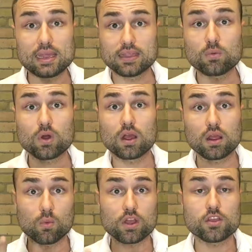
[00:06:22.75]
And then what
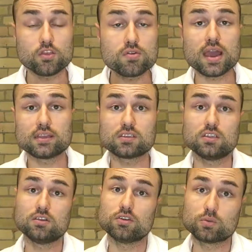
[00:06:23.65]
I want you guys
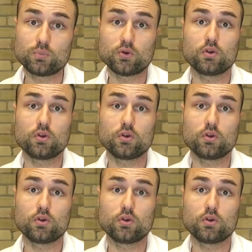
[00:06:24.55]
to do is